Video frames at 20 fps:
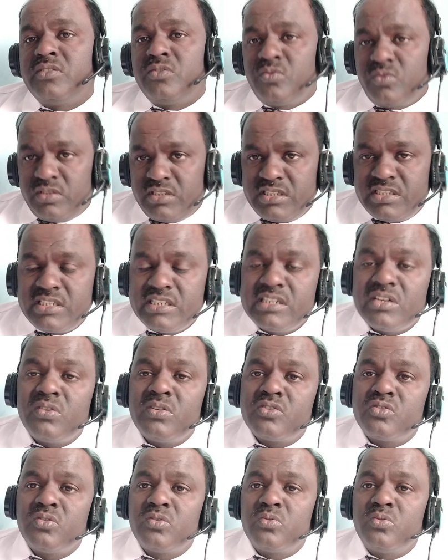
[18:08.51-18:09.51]
So this is
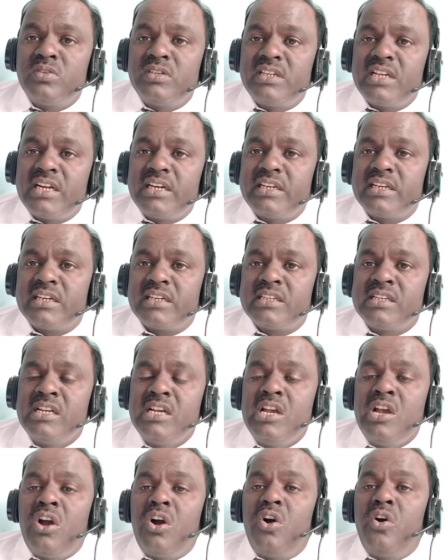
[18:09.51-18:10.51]
also good target.
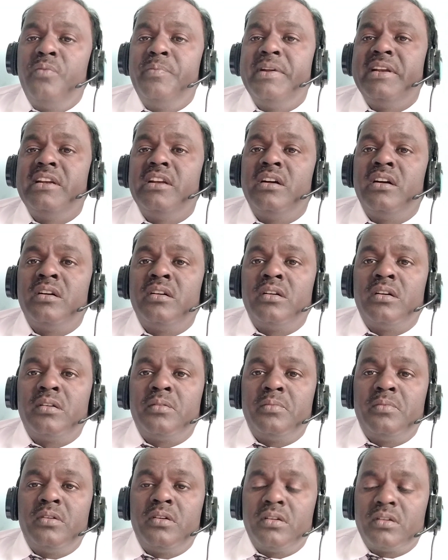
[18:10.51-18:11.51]
How many
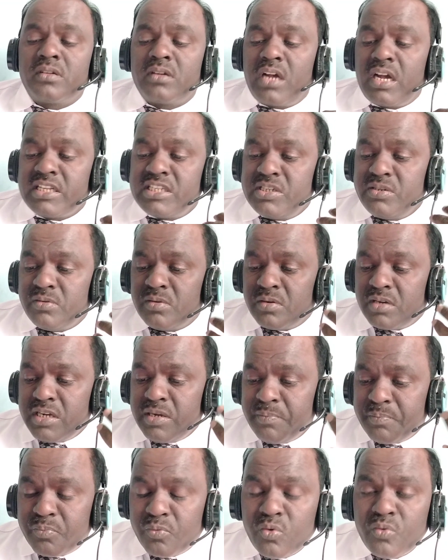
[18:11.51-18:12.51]

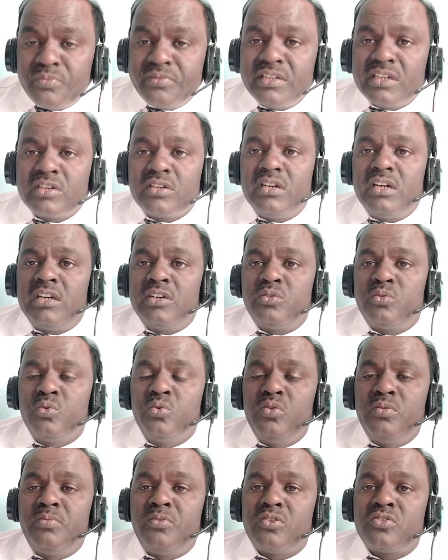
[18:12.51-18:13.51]
improve the
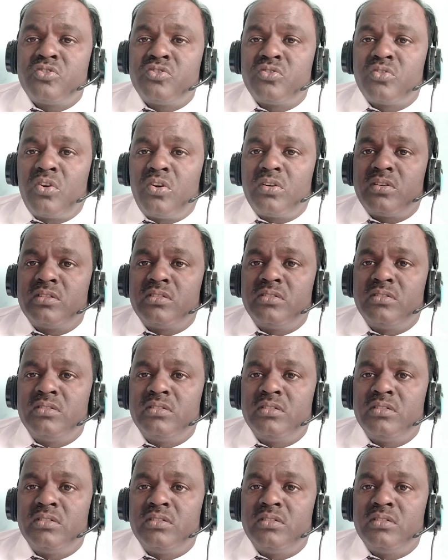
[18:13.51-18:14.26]
toolbox stock,